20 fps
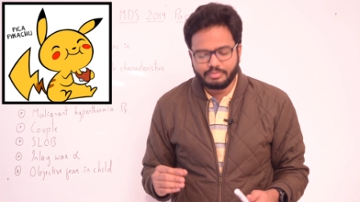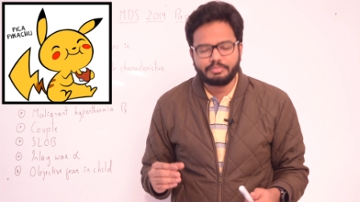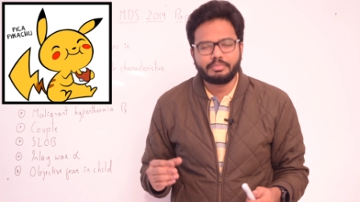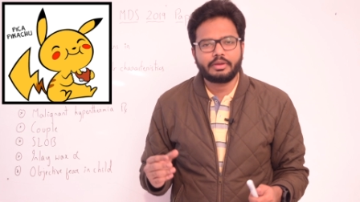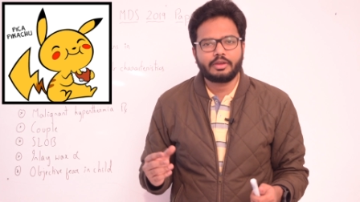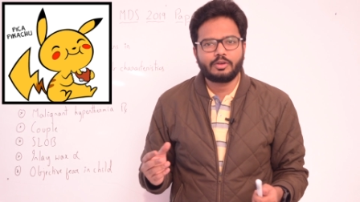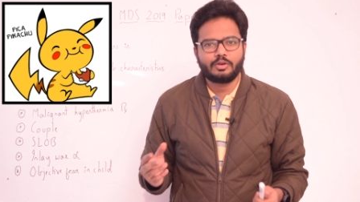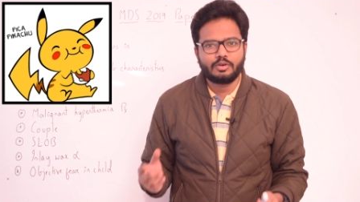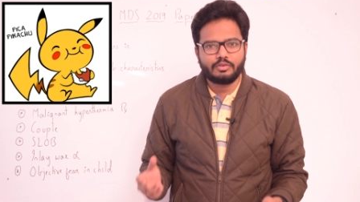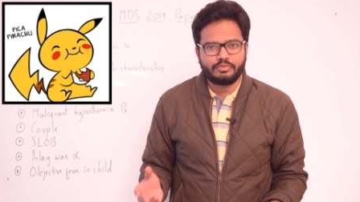
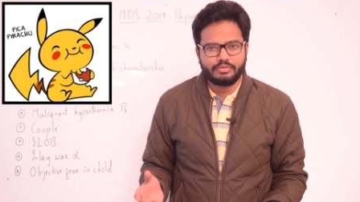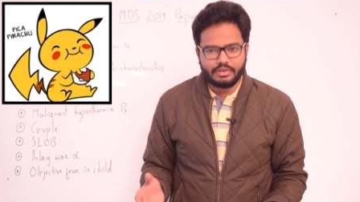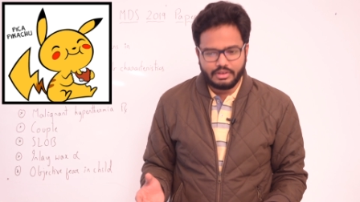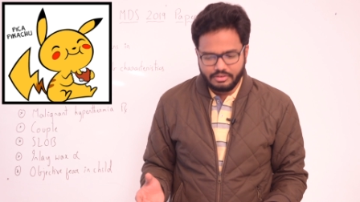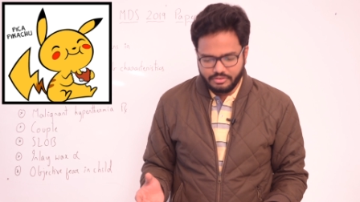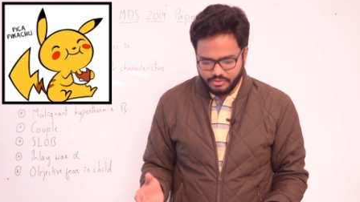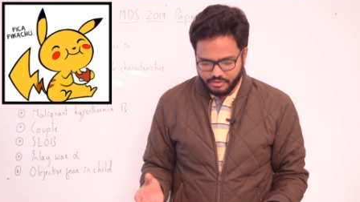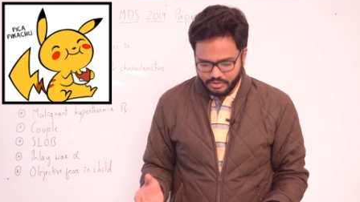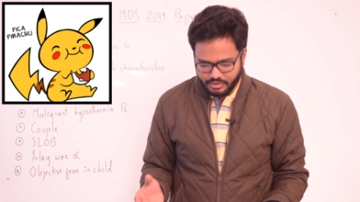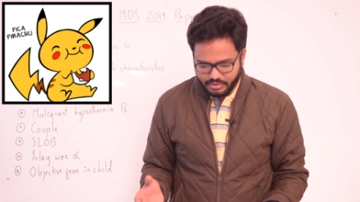
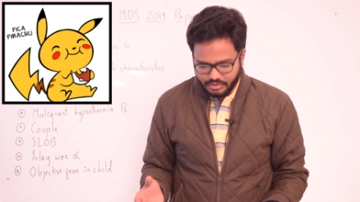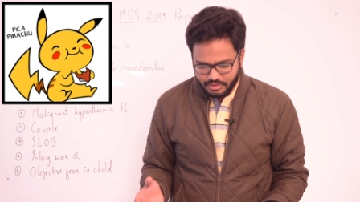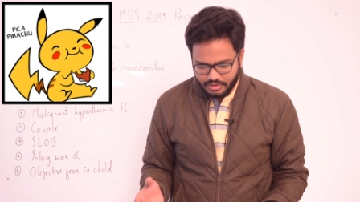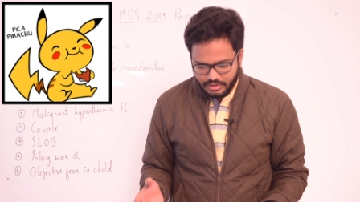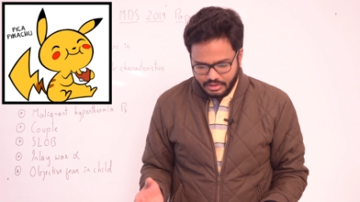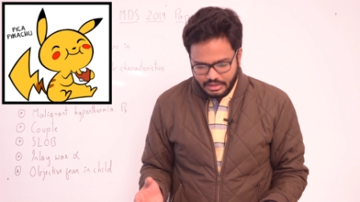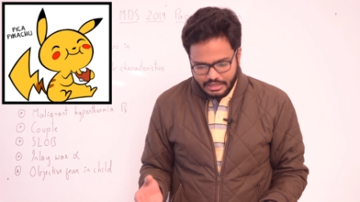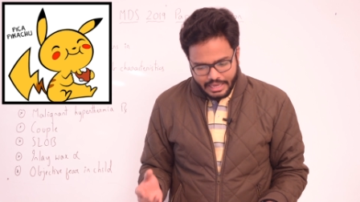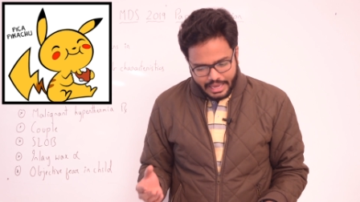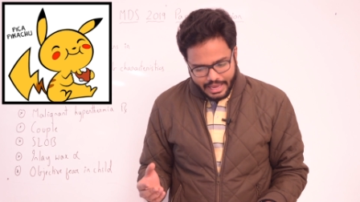
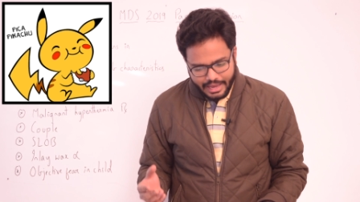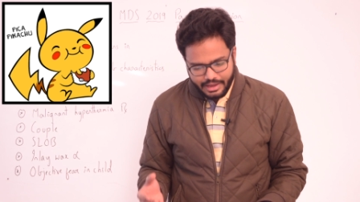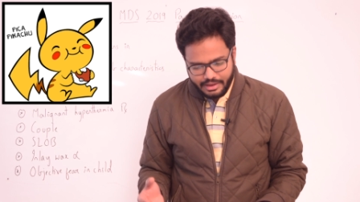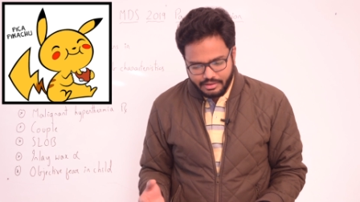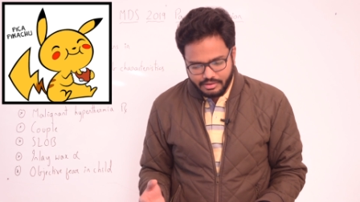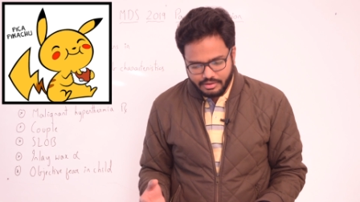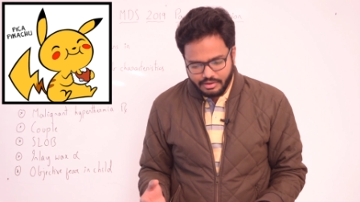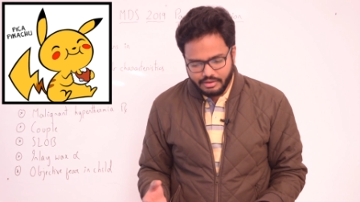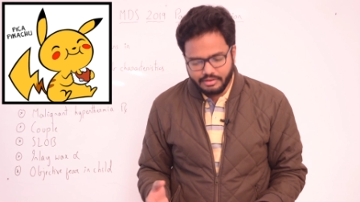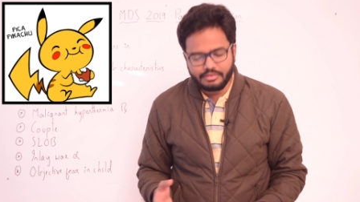pagophagia.
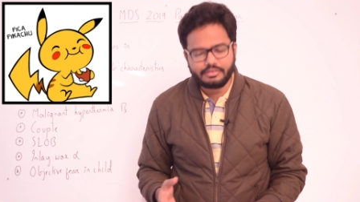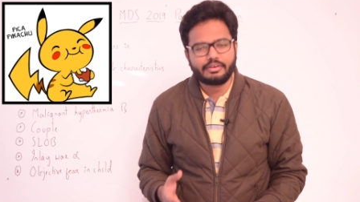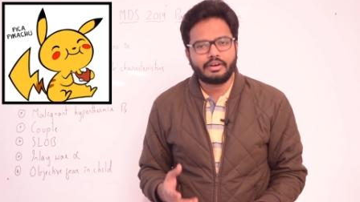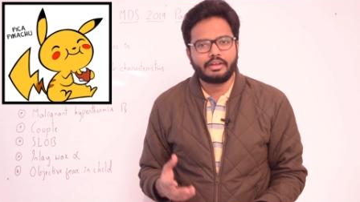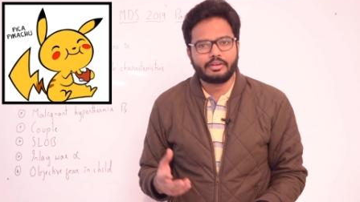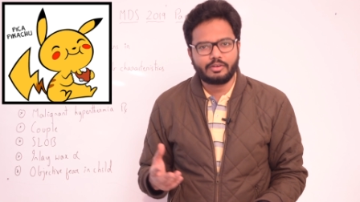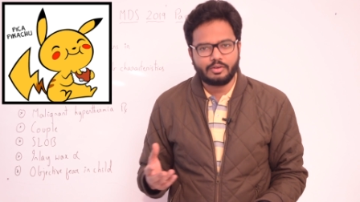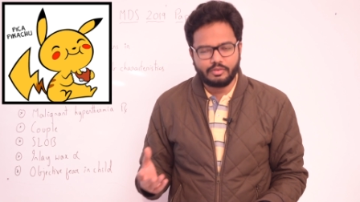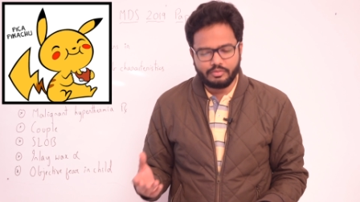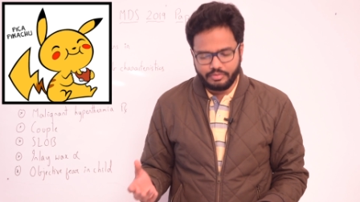Hair,
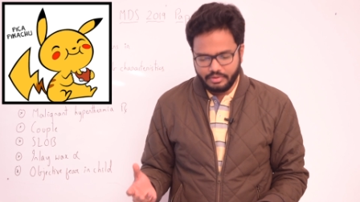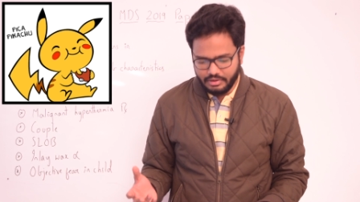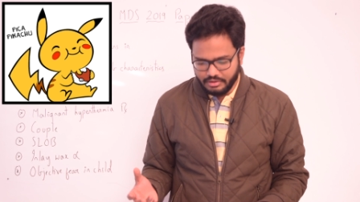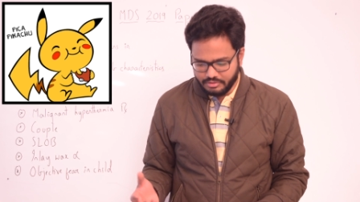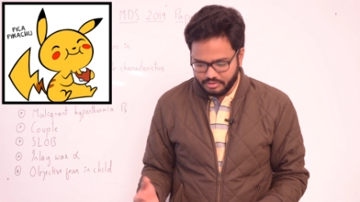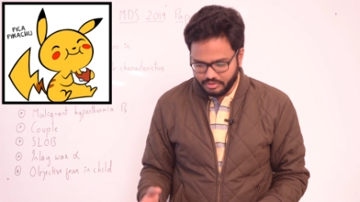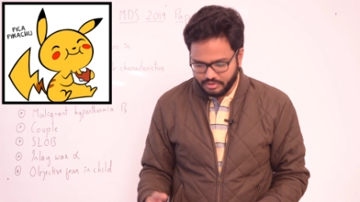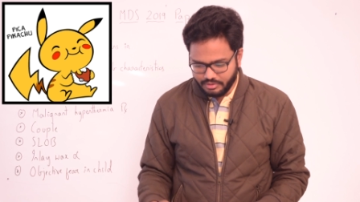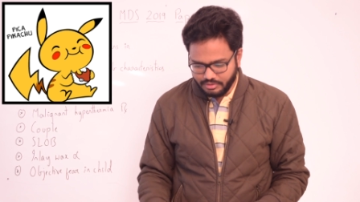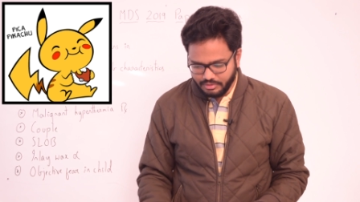
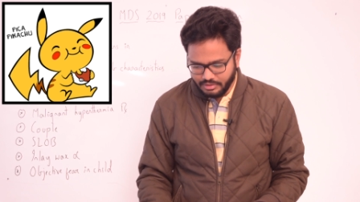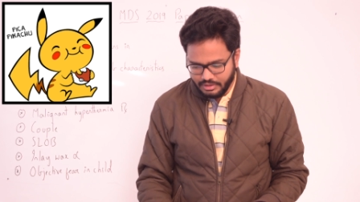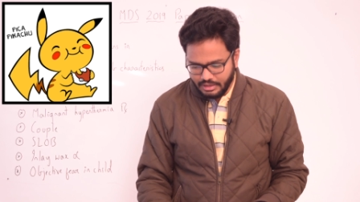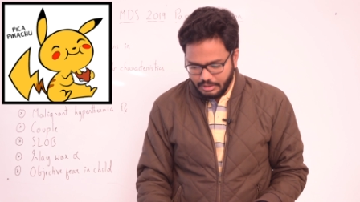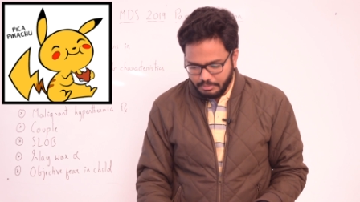trichophagia.